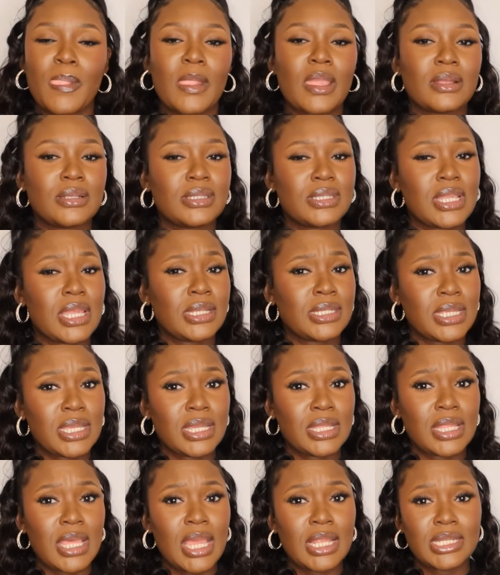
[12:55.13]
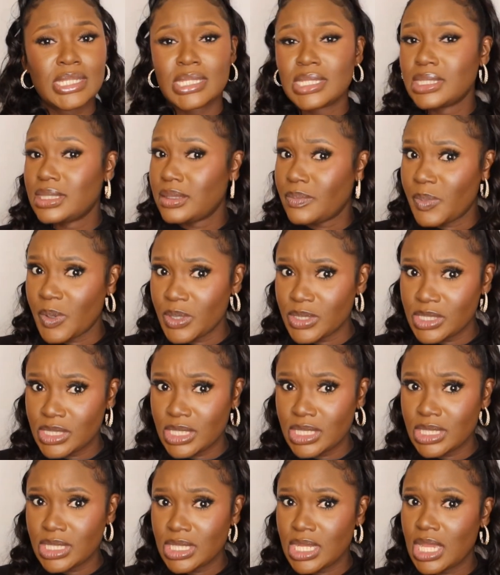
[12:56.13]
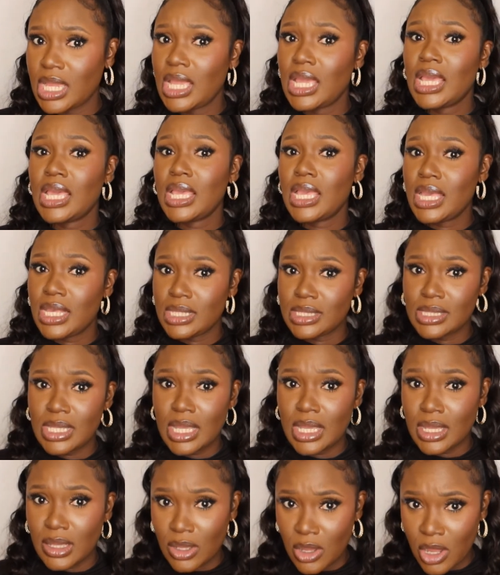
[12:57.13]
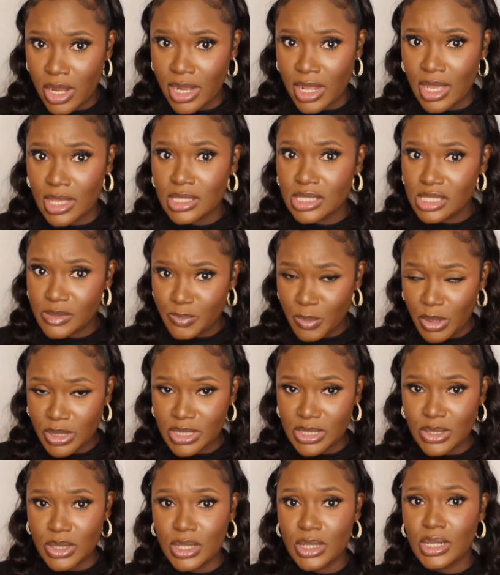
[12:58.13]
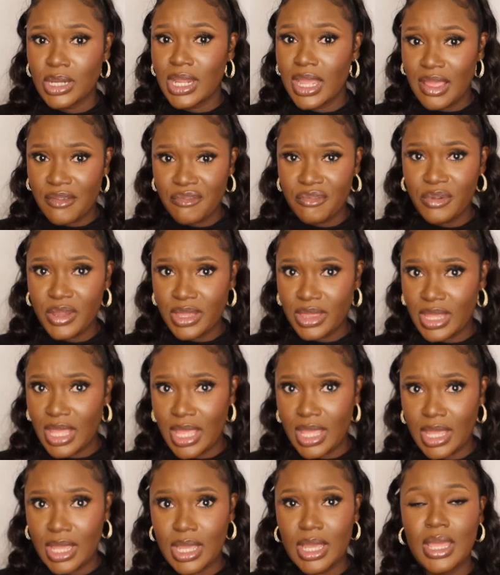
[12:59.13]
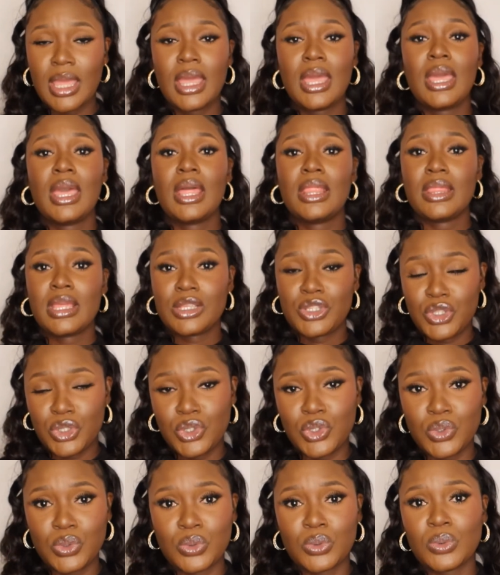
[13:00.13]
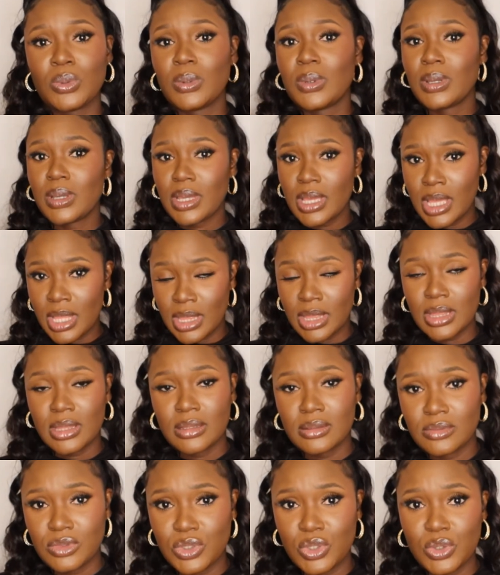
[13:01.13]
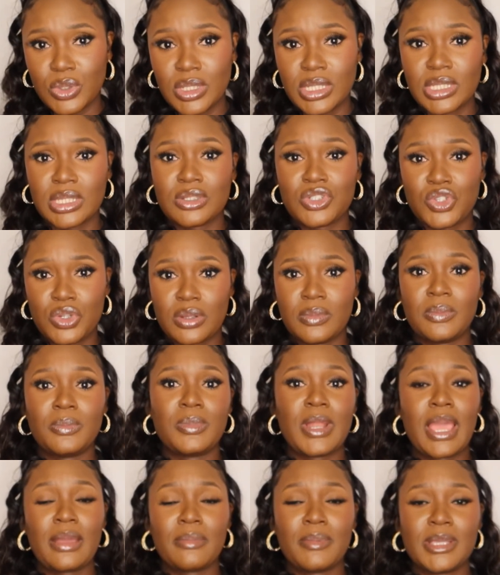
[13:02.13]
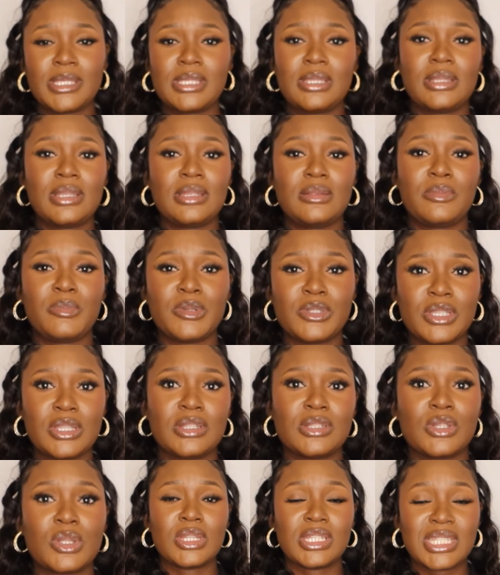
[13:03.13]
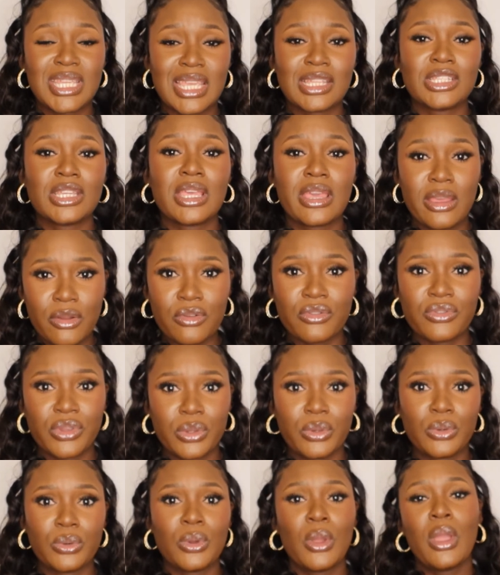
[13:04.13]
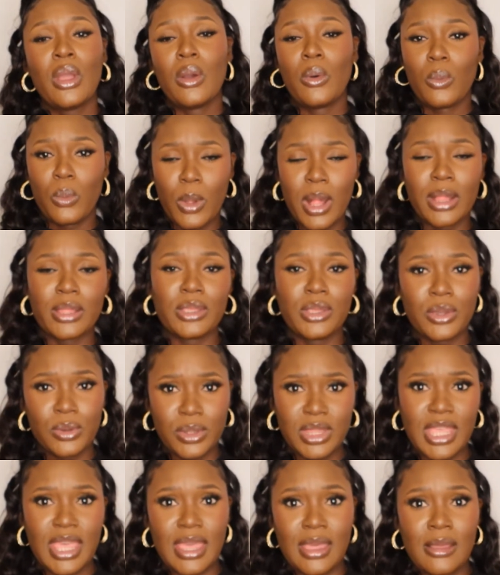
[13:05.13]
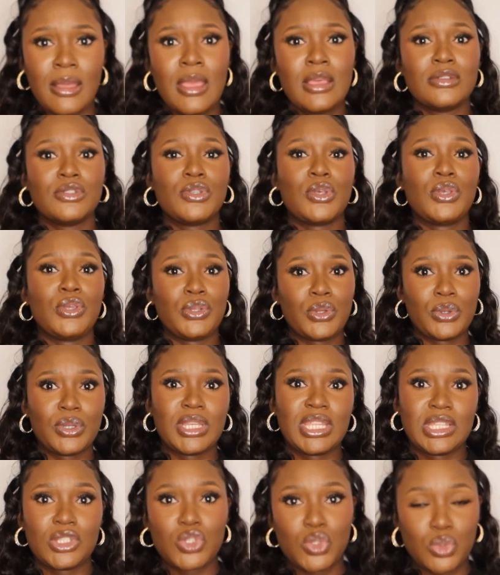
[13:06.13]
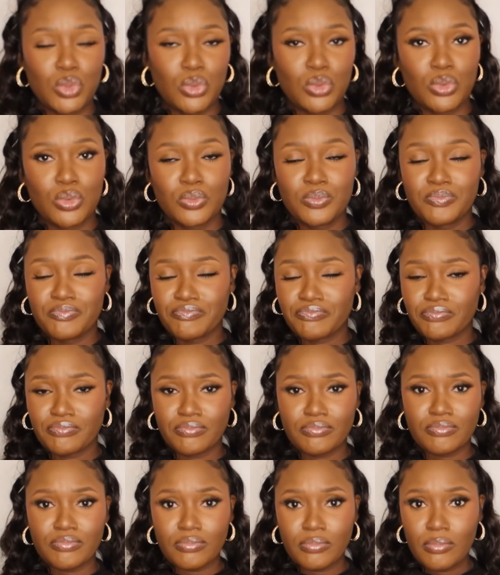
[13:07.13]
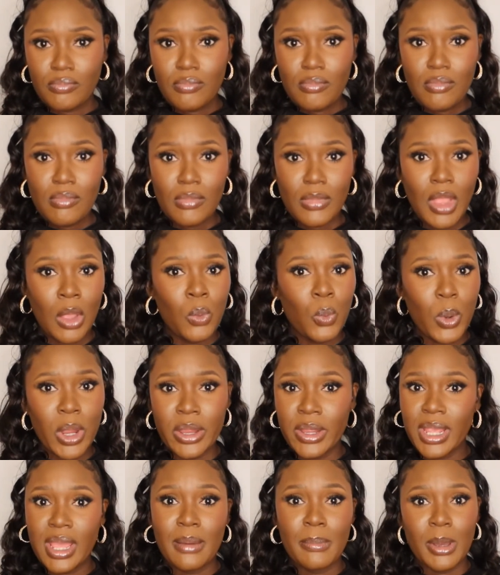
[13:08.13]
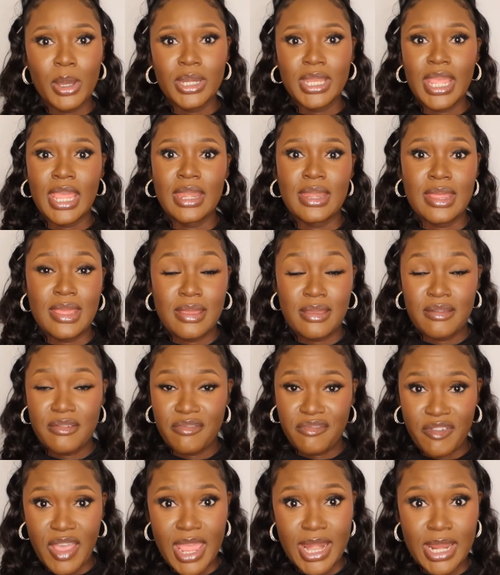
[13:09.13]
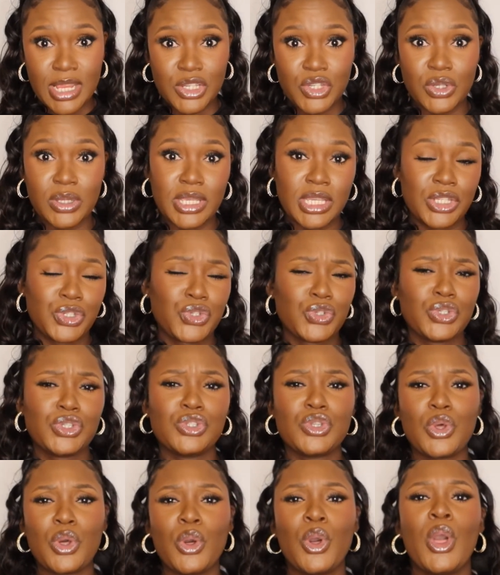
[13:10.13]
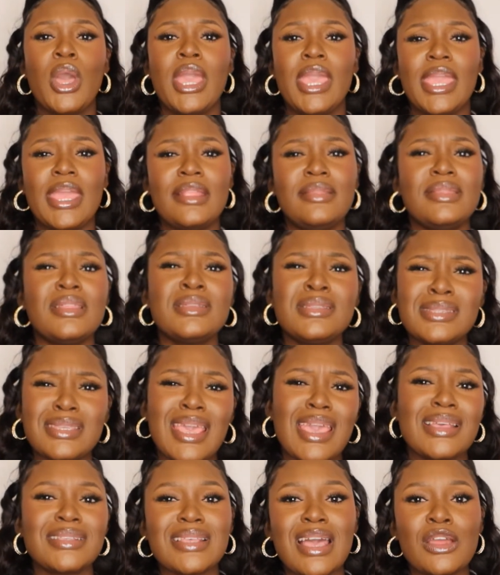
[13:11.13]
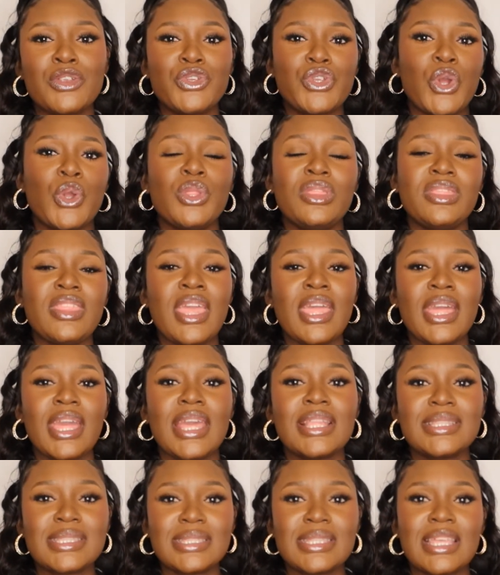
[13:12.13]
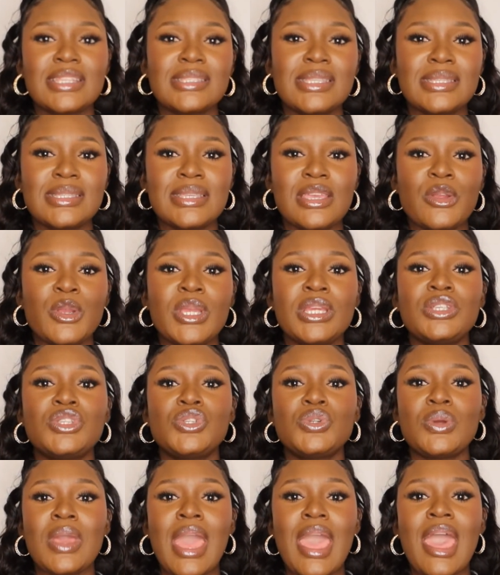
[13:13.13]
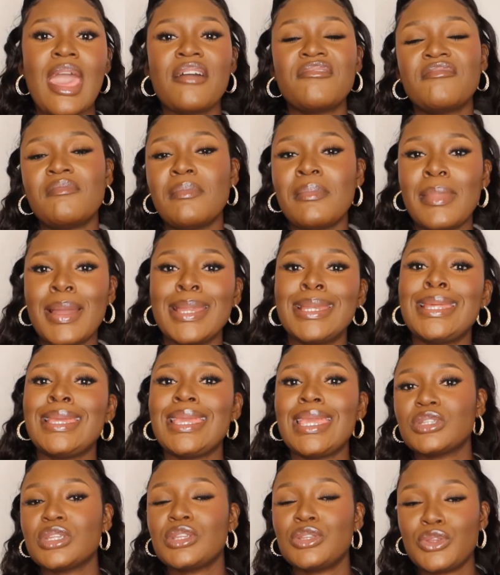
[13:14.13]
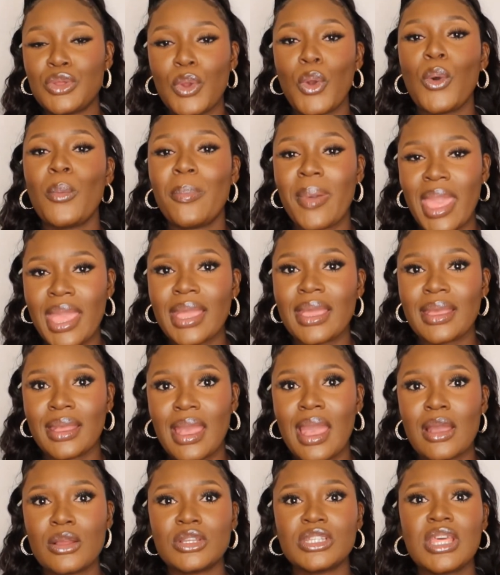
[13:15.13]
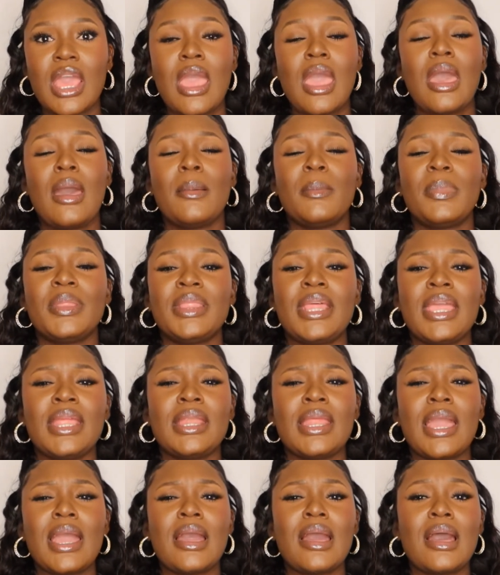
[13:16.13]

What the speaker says: stating that the person is gonna sponsor everything that you do during the trip. Like basically the person is take care of you while you're there, so you don't need to worry about any financial issues. So in this case, I don't think it's necessary to have money in your bank account, but then